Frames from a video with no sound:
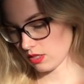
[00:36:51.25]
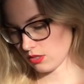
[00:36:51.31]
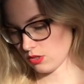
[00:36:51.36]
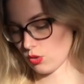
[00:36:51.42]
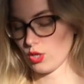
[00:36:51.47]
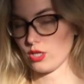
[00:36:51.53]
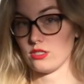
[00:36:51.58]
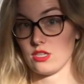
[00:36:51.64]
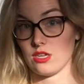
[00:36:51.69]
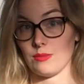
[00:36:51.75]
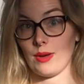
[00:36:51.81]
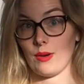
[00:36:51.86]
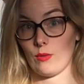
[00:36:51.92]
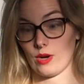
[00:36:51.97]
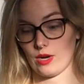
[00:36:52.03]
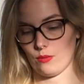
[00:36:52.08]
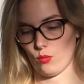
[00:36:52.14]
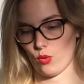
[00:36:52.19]
As you can see by
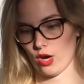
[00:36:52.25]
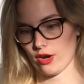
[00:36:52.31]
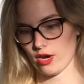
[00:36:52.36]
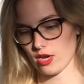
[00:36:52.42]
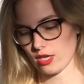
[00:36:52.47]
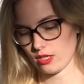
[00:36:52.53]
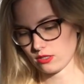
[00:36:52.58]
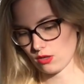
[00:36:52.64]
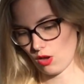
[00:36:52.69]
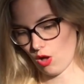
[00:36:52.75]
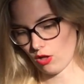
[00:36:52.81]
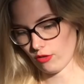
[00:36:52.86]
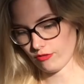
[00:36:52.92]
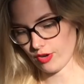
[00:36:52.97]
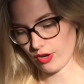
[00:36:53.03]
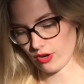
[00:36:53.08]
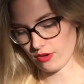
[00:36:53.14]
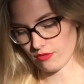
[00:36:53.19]
what I'm wearing, it's
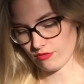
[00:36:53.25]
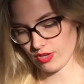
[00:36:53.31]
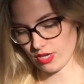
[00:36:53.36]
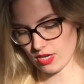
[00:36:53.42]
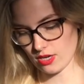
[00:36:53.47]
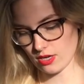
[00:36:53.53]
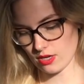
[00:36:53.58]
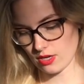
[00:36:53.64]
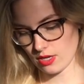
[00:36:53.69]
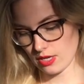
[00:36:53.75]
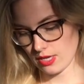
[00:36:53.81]
all very fitted.